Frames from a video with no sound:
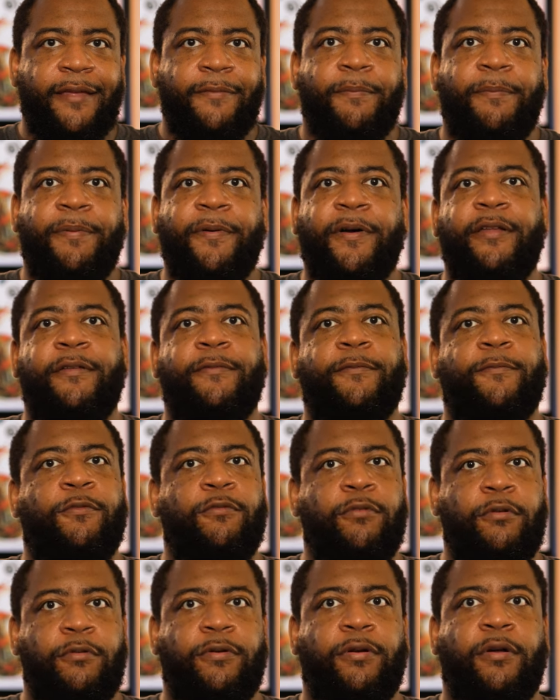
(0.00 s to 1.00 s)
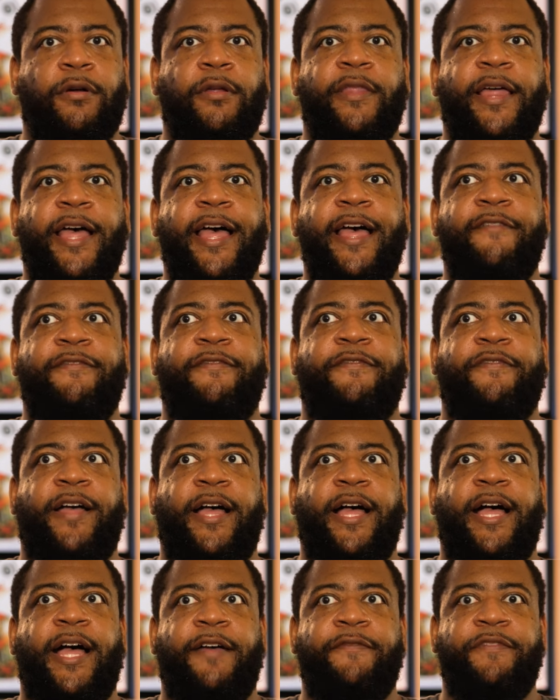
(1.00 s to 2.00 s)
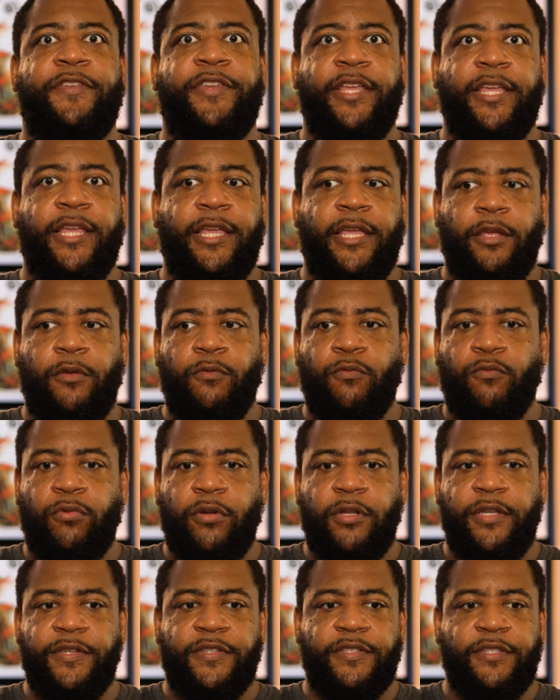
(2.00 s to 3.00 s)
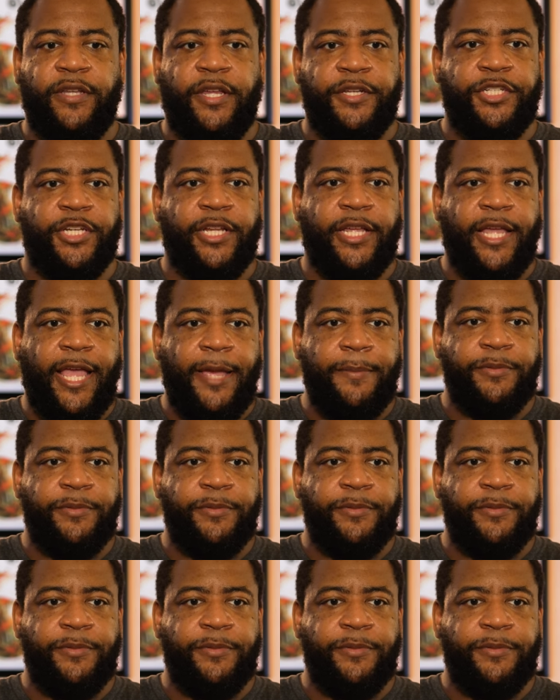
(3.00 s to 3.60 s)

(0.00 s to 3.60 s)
but whew, that five D was such a game